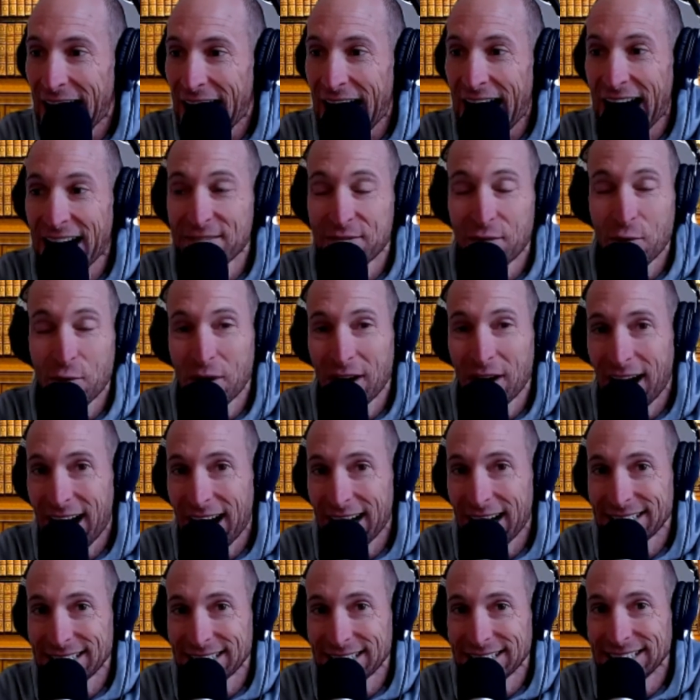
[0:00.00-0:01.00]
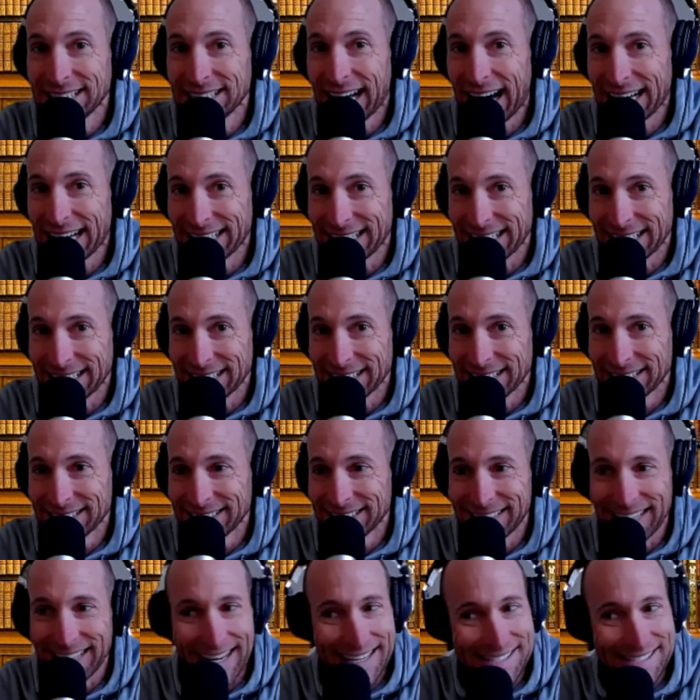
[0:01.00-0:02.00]
Advocat Guiden.
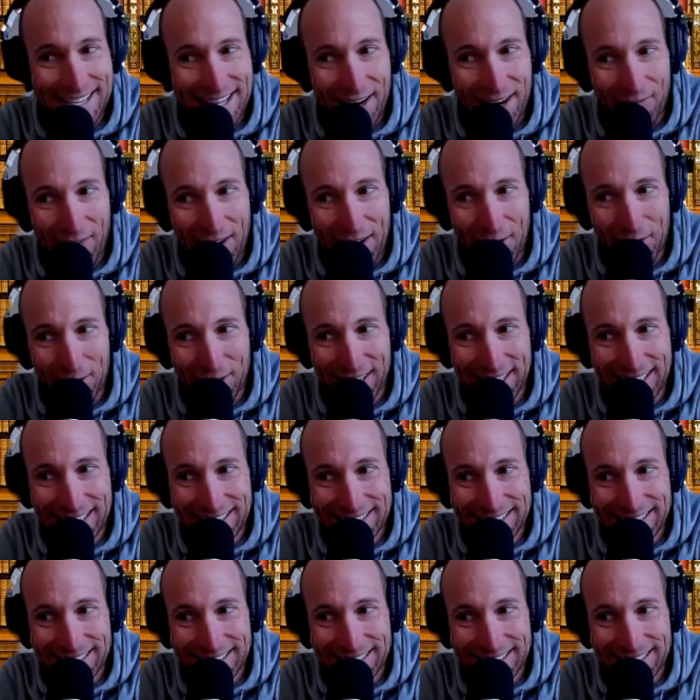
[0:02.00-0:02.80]
Did I say that right, Erling?